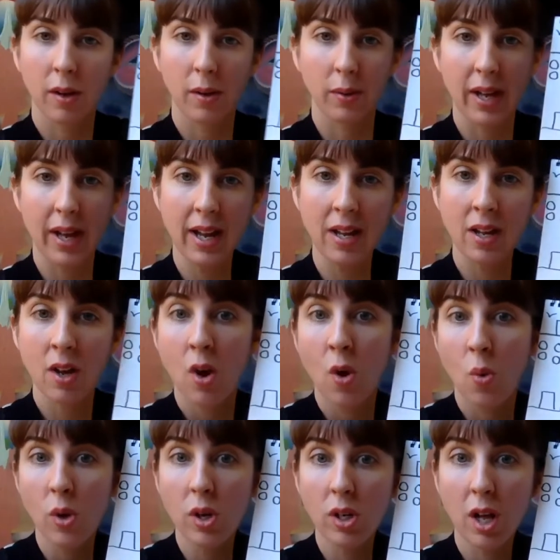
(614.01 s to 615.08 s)
Okay,
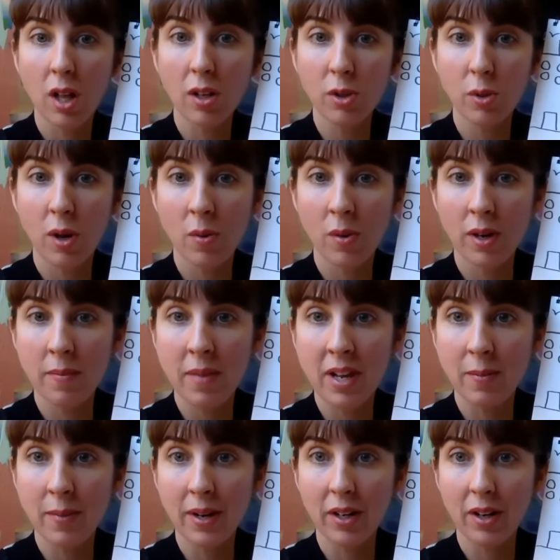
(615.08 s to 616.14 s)
what color do I want to
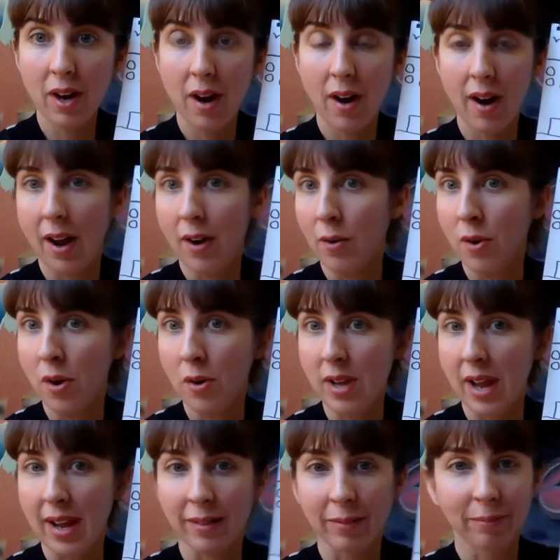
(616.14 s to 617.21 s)
make my car? I don't know
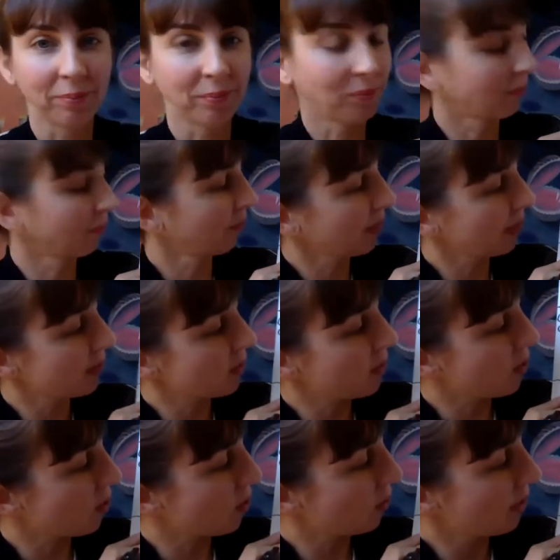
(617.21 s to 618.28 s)
yet.
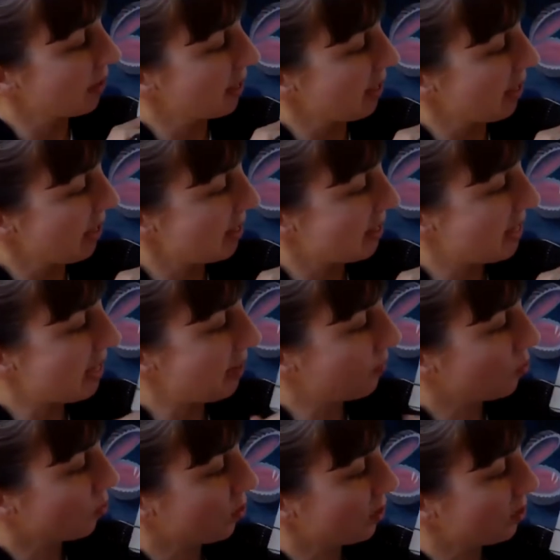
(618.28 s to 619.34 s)
So then I'm
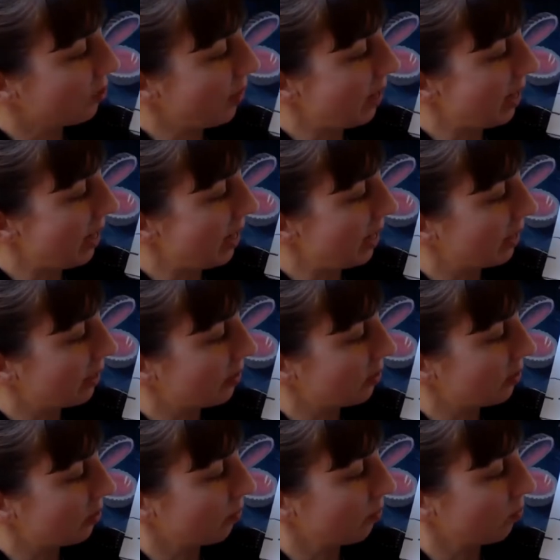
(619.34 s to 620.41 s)
going to add
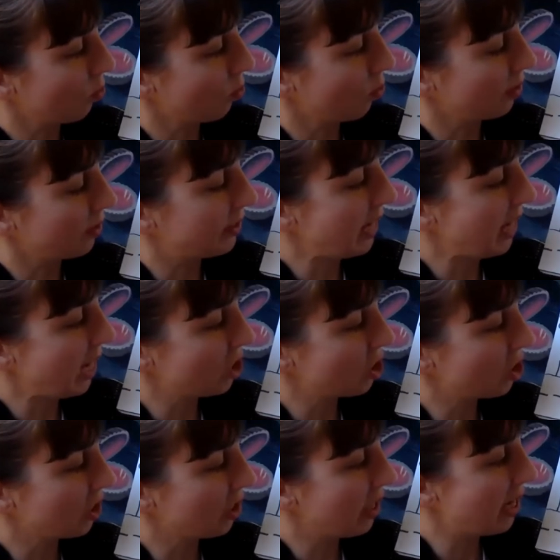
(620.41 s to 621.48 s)
some more
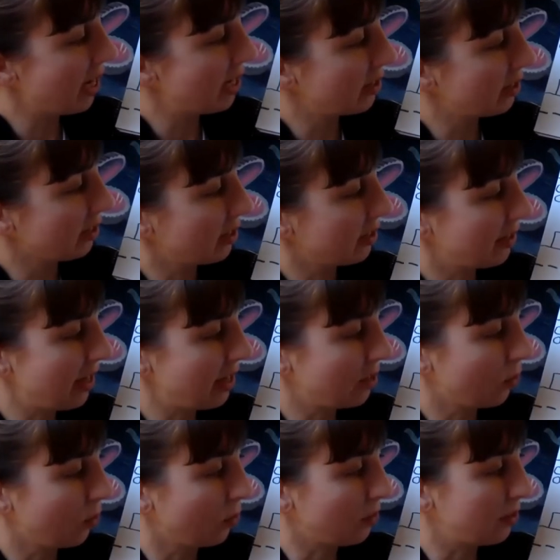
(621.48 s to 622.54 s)
dashed lines because
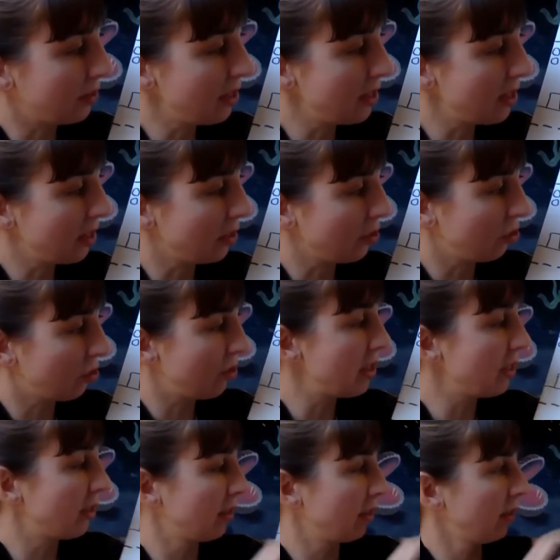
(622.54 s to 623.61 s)
that's what we see on the
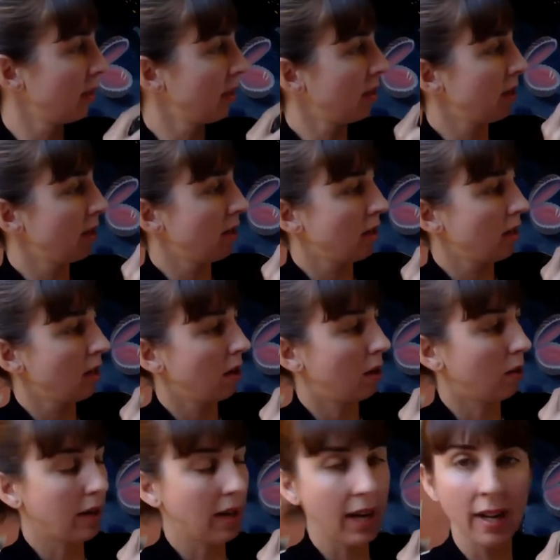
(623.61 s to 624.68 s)
streets.
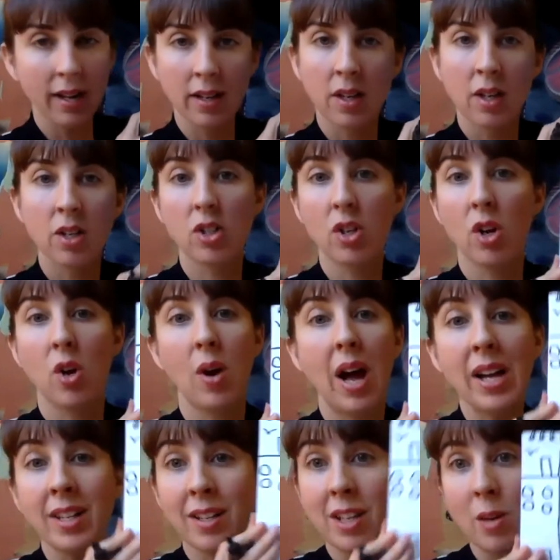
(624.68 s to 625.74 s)
Okay, so
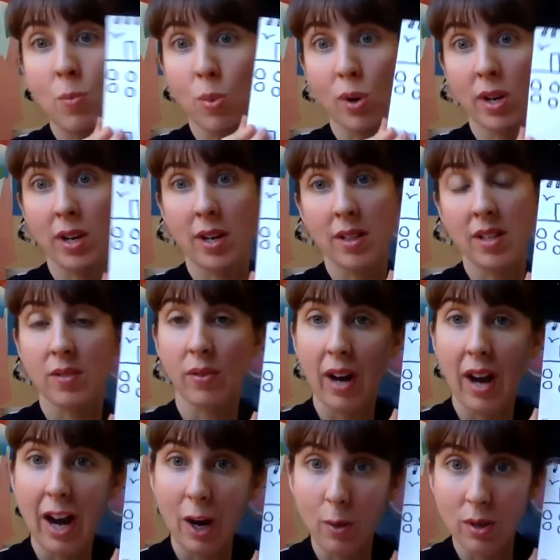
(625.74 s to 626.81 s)
I could keep working on this for
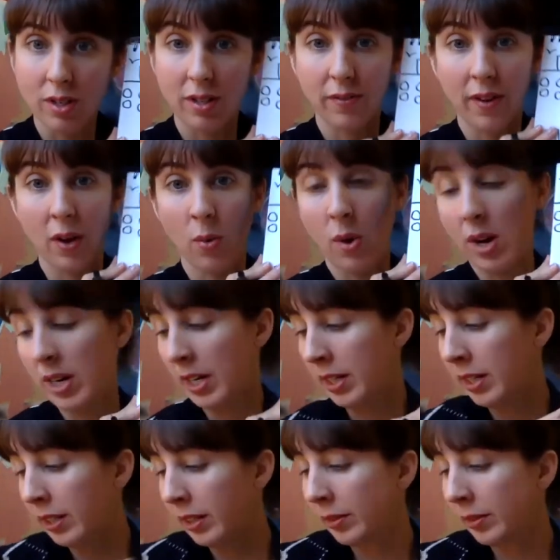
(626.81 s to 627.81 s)
hours if I wanted.